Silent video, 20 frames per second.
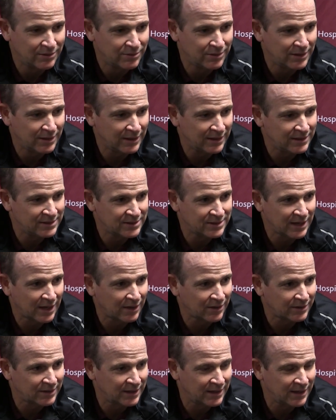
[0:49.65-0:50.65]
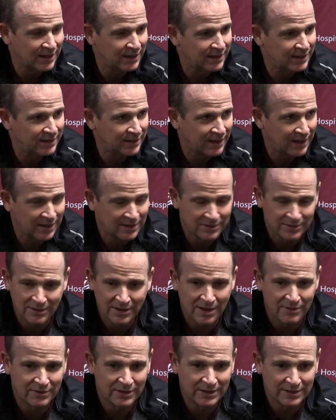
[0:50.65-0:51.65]
really settled in and
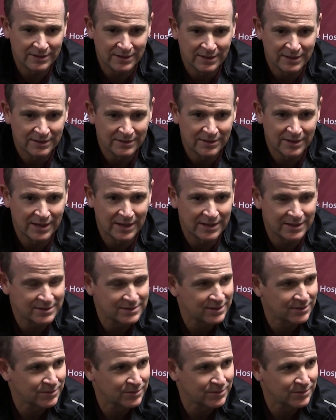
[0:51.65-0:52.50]
loving things,